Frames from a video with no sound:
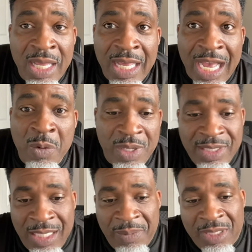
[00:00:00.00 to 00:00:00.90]
I
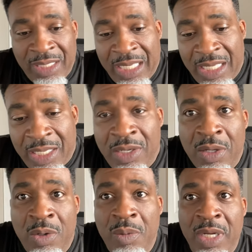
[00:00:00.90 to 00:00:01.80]
wouldn't typically, you
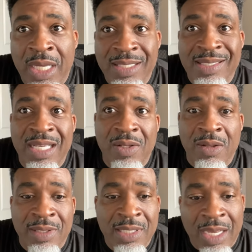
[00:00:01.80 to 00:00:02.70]
know, sell
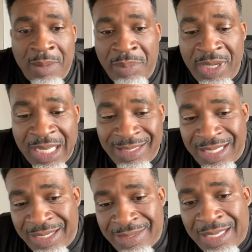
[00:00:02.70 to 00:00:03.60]
all the time, but I
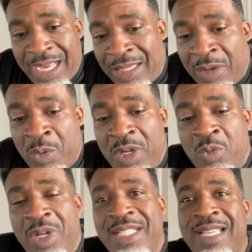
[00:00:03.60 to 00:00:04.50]
set it aside. Like
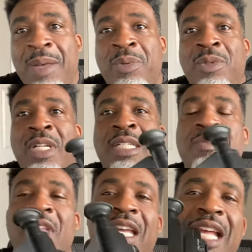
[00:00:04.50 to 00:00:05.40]
one example,
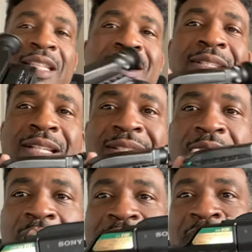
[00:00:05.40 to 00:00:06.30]
it had this
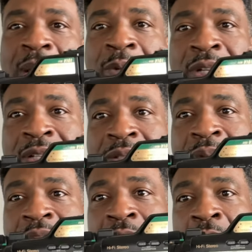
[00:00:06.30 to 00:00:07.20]
Sony camera in this.
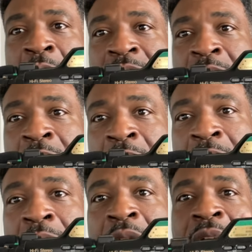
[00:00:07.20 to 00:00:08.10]
These are old
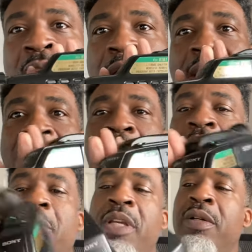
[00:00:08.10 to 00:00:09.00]
school
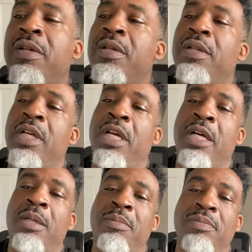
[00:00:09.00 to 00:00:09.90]

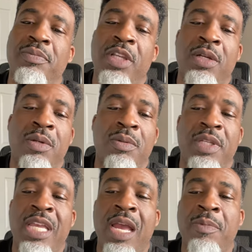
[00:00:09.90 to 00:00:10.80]
8mm, you know,
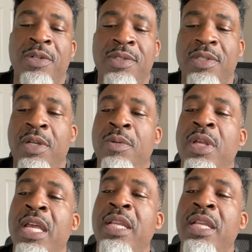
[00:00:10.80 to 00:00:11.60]
cameras, you know, the